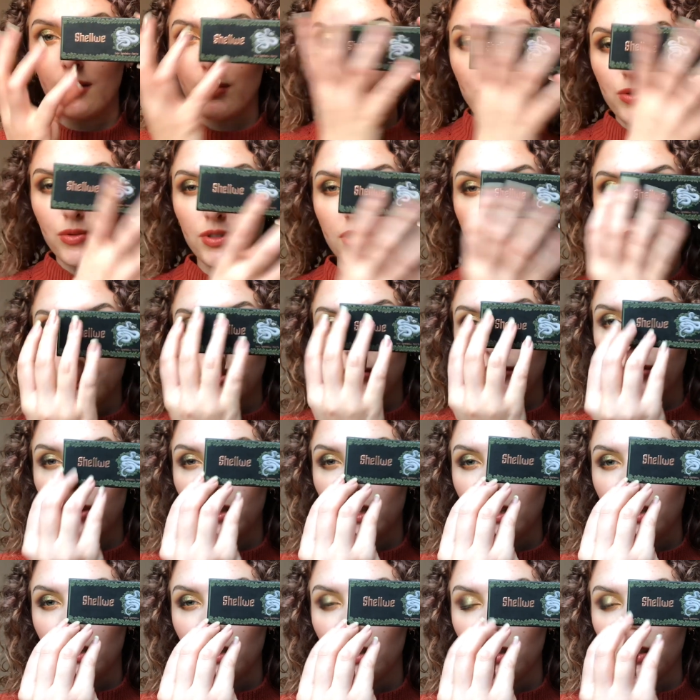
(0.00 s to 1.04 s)
which was kind of
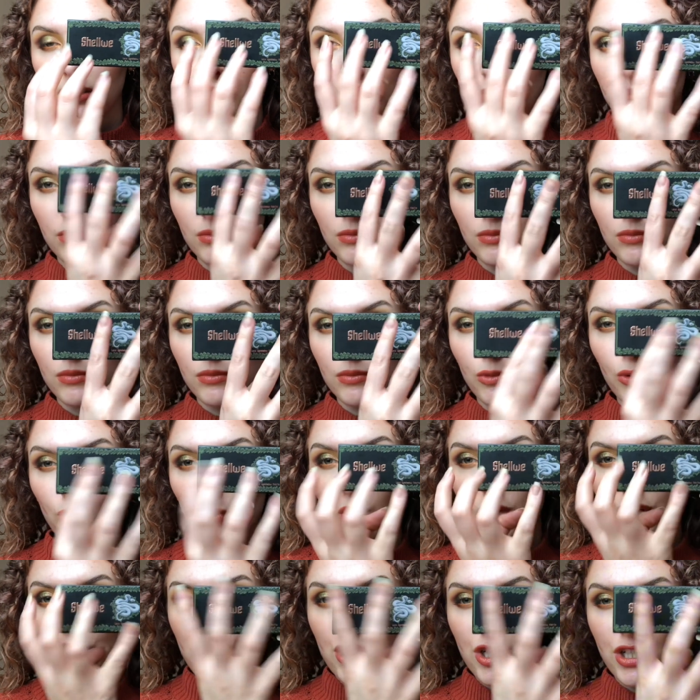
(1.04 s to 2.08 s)
like a
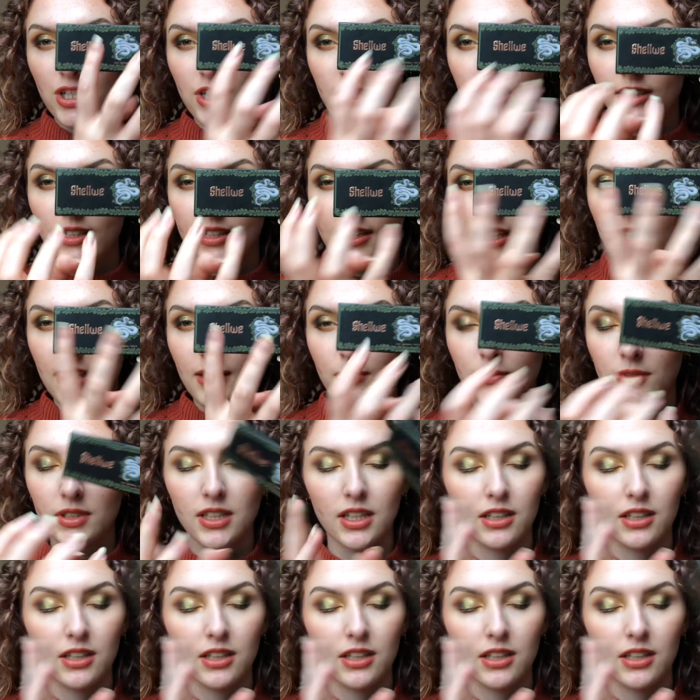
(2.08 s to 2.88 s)
witchy themed,